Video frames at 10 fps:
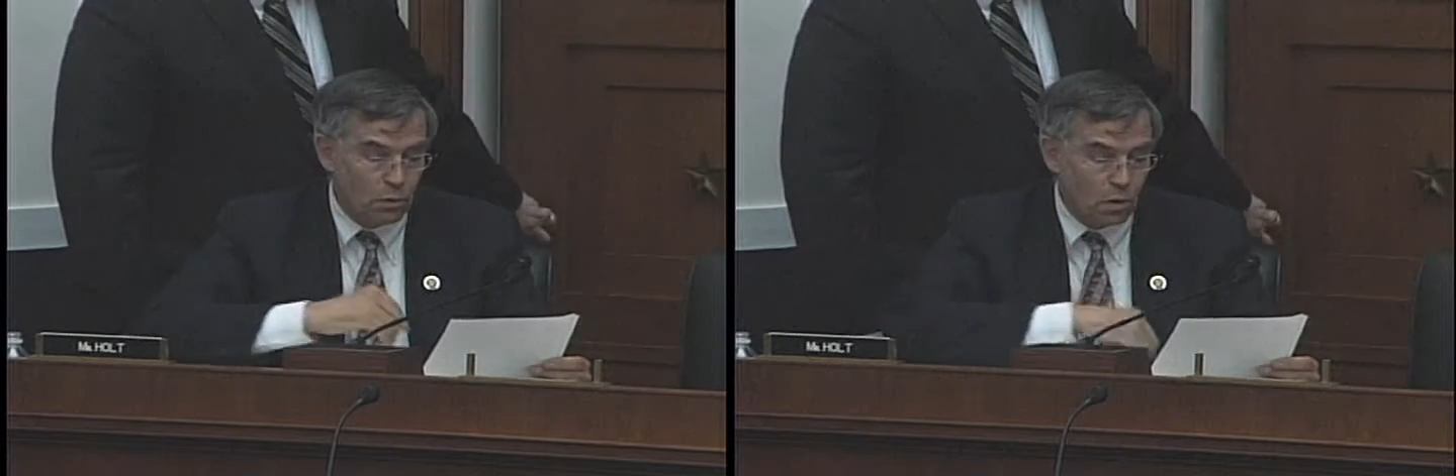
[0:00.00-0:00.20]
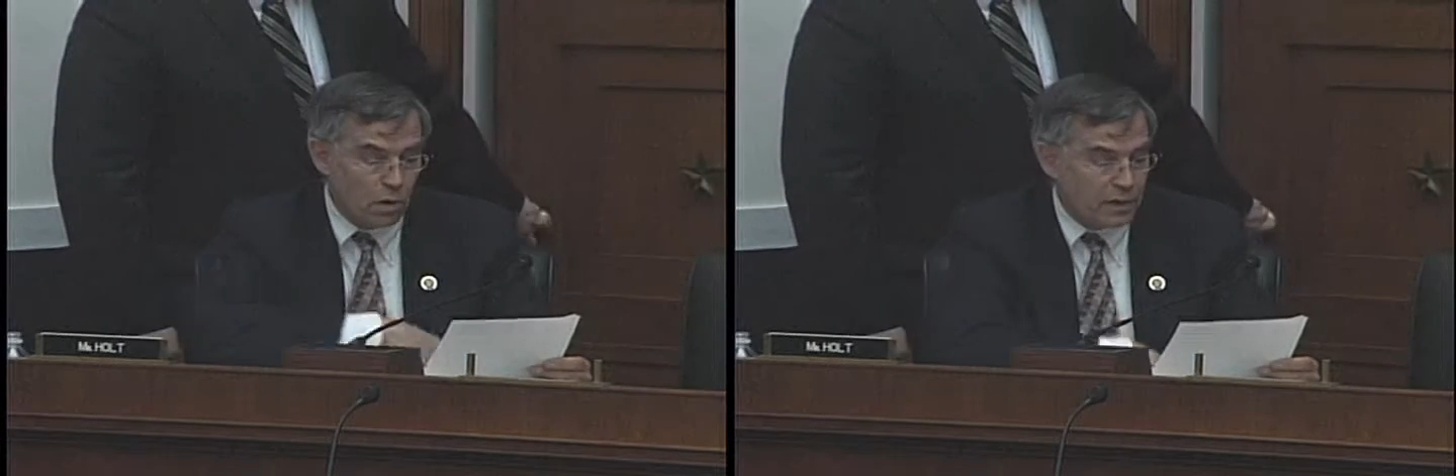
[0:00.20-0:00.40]

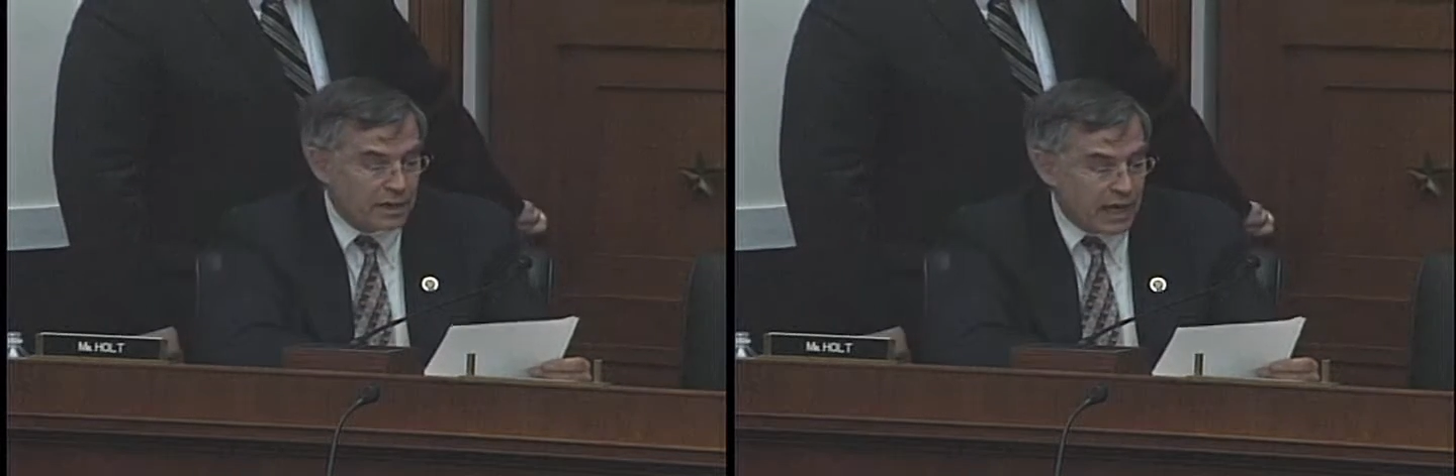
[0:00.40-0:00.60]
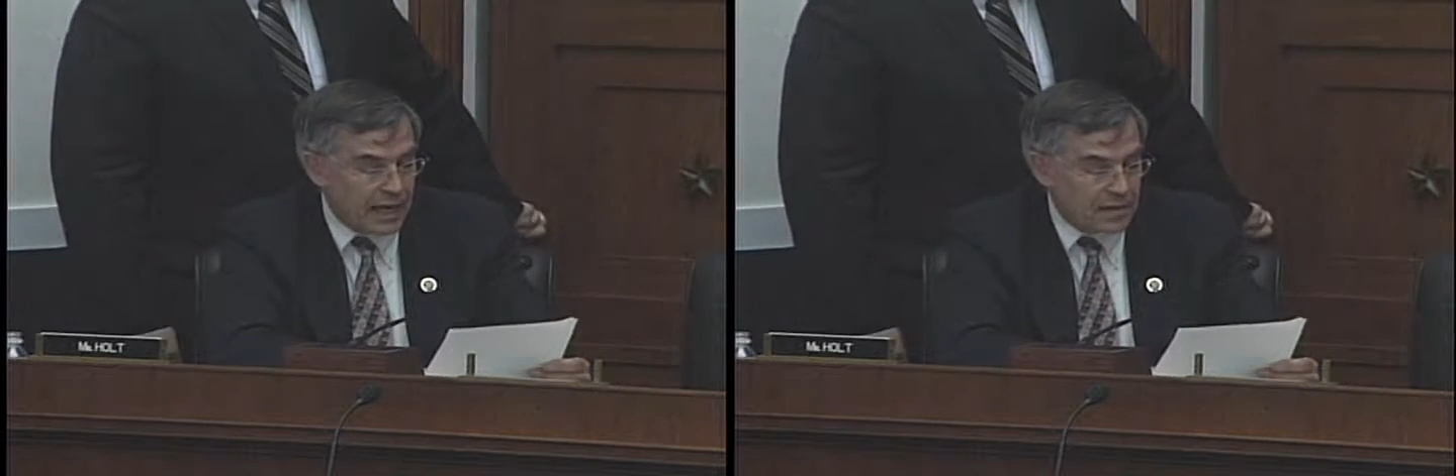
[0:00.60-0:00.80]
all they
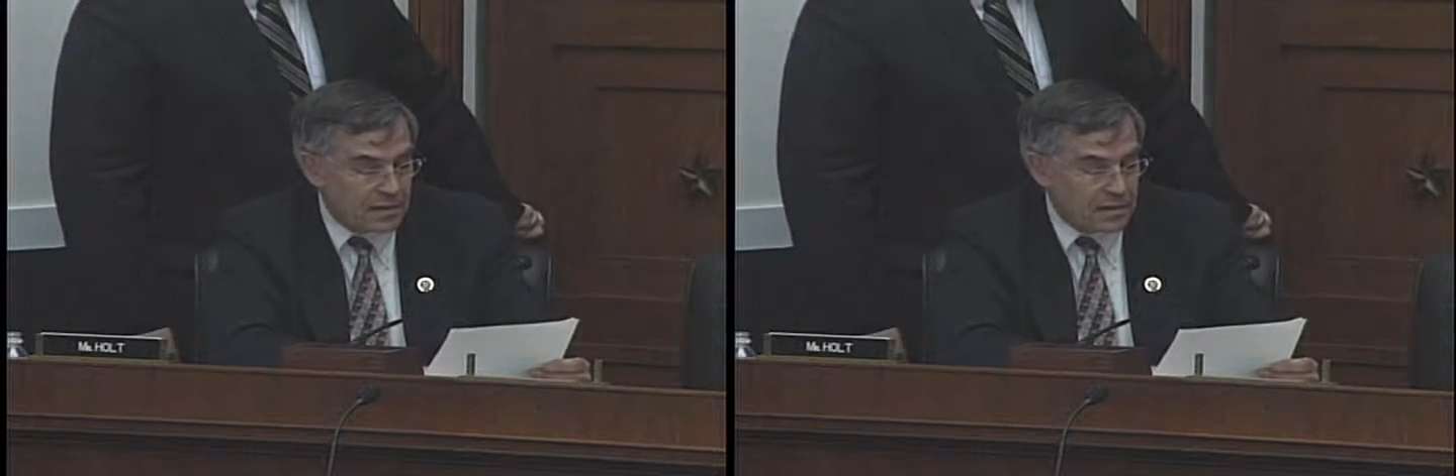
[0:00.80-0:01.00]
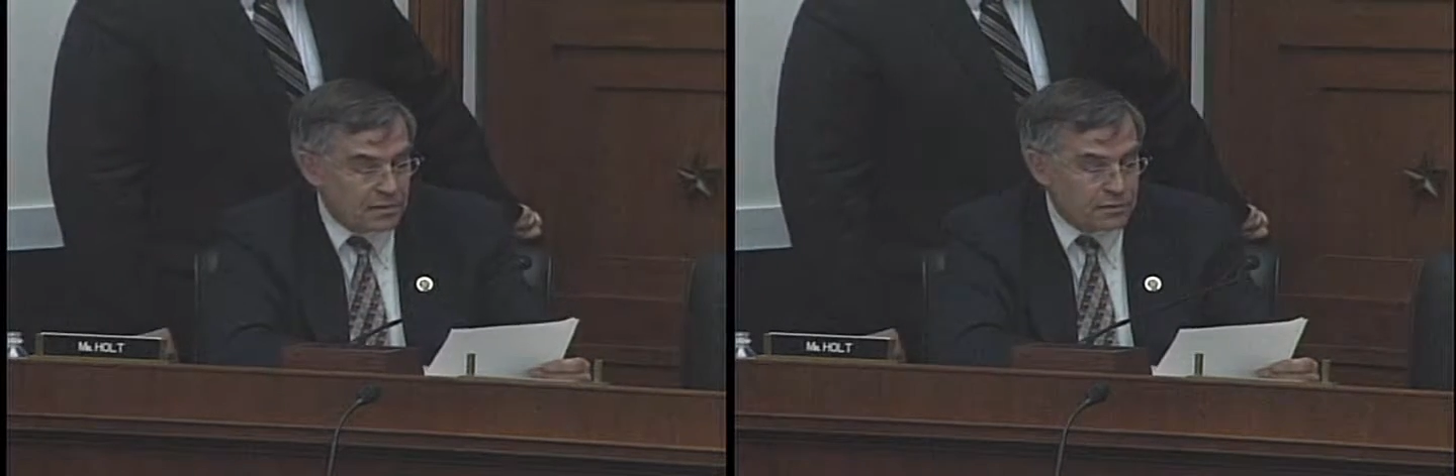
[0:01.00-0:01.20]
can
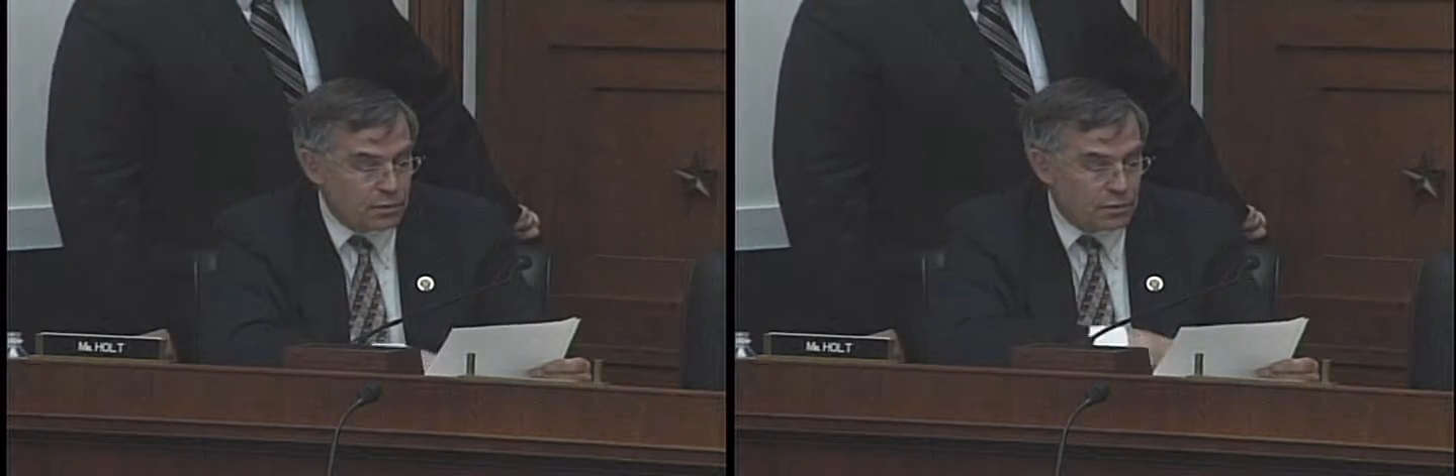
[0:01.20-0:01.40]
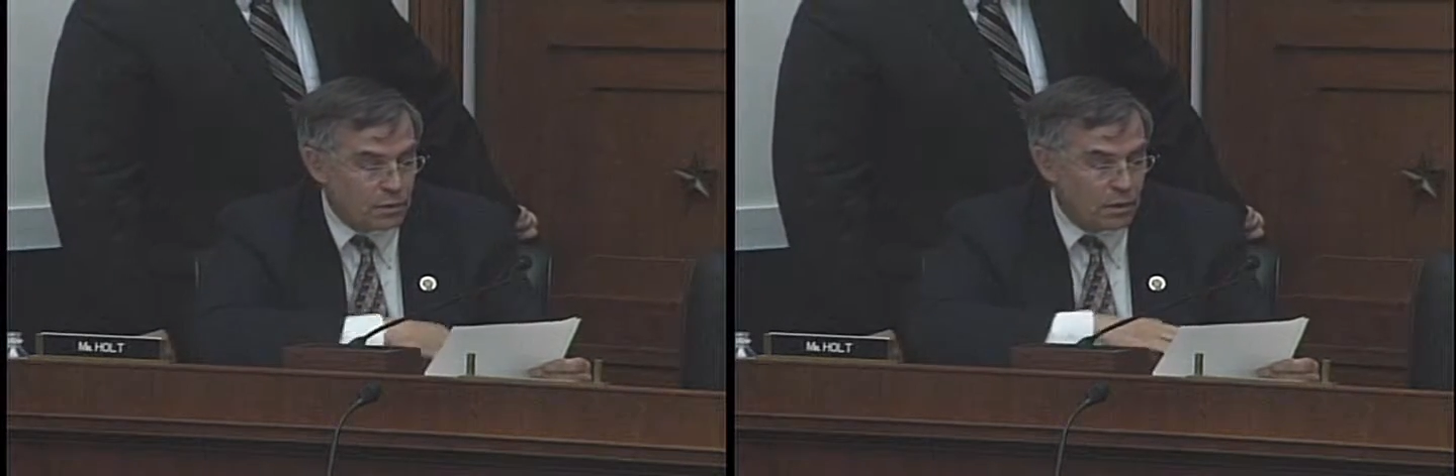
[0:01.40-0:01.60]

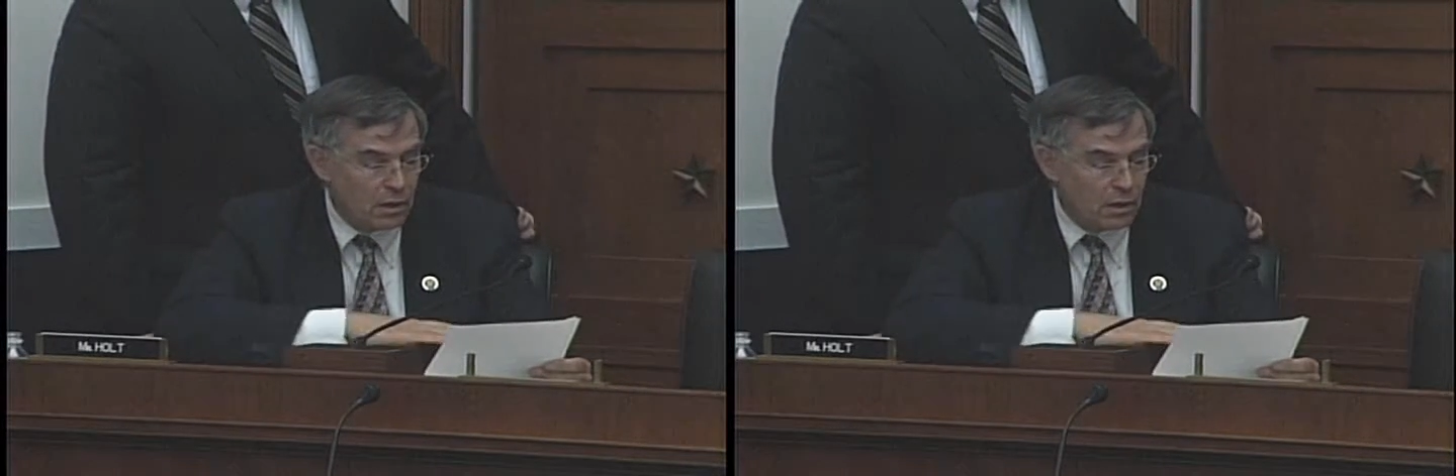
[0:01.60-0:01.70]
to